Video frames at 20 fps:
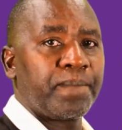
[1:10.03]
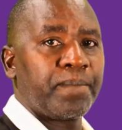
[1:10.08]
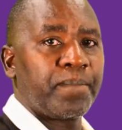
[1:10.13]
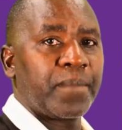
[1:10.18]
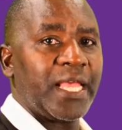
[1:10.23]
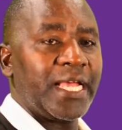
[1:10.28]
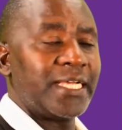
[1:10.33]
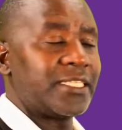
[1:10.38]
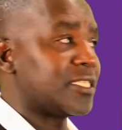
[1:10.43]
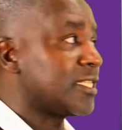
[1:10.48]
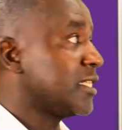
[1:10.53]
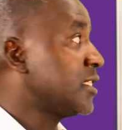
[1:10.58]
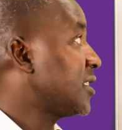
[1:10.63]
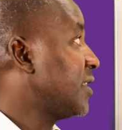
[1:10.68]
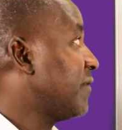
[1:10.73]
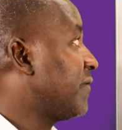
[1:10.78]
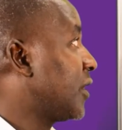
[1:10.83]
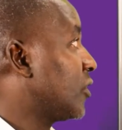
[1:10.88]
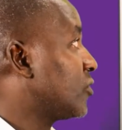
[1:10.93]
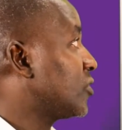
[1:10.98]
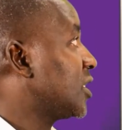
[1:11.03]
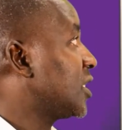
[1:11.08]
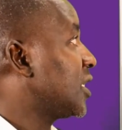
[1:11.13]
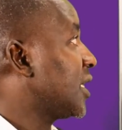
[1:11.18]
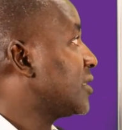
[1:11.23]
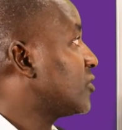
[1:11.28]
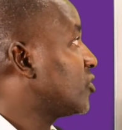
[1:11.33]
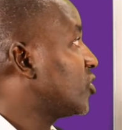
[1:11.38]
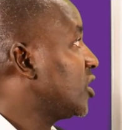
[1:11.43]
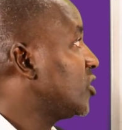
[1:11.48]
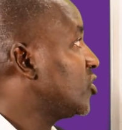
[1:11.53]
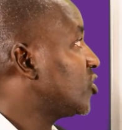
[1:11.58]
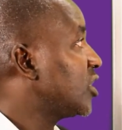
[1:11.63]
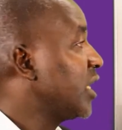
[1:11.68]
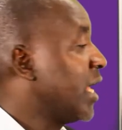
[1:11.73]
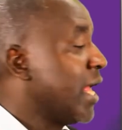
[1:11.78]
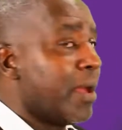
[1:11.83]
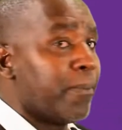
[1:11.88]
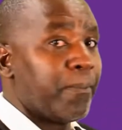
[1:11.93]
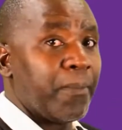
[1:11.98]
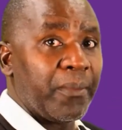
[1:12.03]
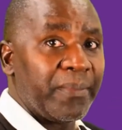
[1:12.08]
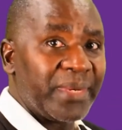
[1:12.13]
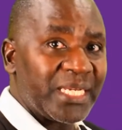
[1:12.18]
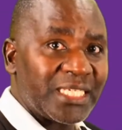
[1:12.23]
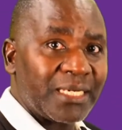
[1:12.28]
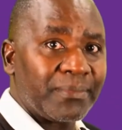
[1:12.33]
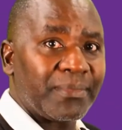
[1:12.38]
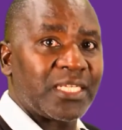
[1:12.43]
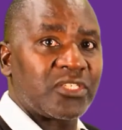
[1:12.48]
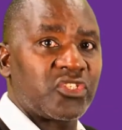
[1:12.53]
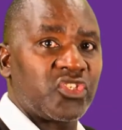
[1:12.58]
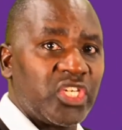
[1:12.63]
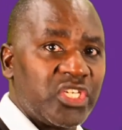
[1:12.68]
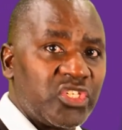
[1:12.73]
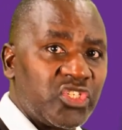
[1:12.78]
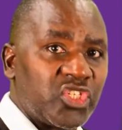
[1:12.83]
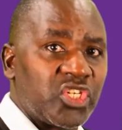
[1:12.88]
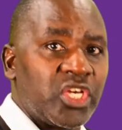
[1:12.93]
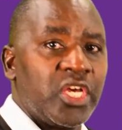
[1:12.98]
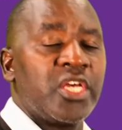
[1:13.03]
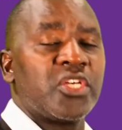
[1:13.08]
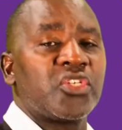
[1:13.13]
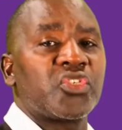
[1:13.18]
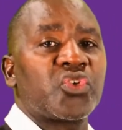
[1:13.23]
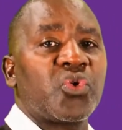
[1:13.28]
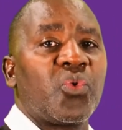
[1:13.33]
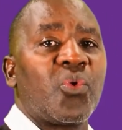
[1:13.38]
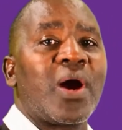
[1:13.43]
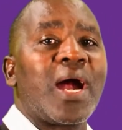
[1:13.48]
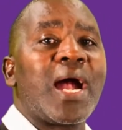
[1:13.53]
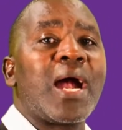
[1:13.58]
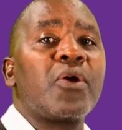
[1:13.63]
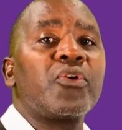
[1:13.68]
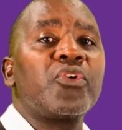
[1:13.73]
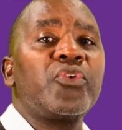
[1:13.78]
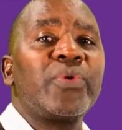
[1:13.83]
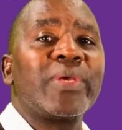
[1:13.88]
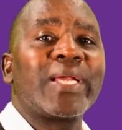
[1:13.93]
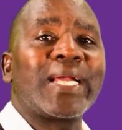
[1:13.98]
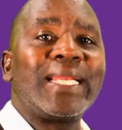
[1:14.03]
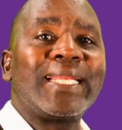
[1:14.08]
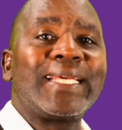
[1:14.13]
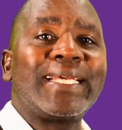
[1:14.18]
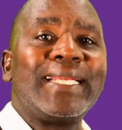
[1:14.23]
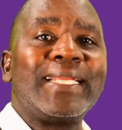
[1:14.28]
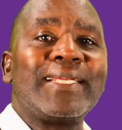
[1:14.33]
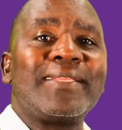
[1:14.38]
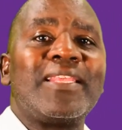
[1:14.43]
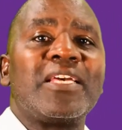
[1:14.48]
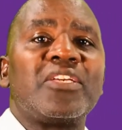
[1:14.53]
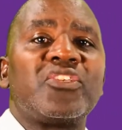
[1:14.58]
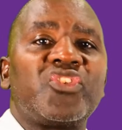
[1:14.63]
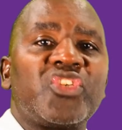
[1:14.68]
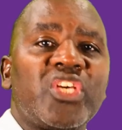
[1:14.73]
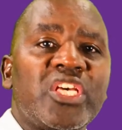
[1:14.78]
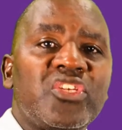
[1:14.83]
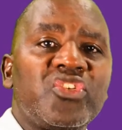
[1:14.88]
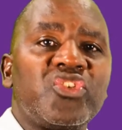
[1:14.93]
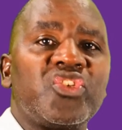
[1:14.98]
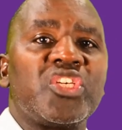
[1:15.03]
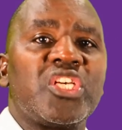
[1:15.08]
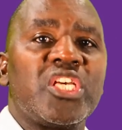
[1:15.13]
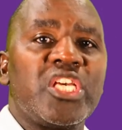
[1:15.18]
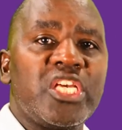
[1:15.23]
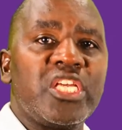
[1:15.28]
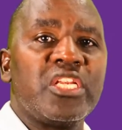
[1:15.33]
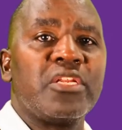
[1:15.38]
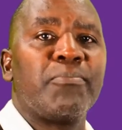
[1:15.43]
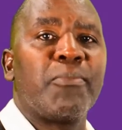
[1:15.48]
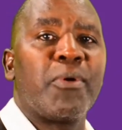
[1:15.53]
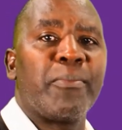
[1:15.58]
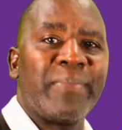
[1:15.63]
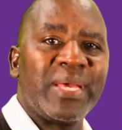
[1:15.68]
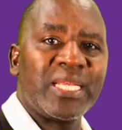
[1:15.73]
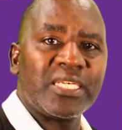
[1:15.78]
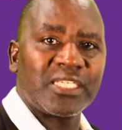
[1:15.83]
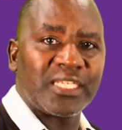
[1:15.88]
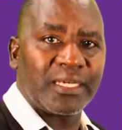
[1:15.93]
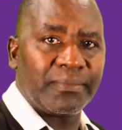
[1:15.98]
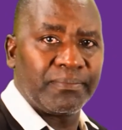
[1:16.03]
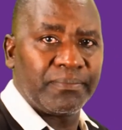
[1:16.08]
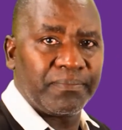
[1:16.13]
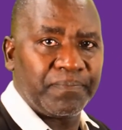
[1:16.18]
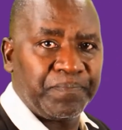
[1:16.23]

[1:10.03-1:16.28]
And since the velocity has changed, momentum has changed. So how do we calculate the change in momentum?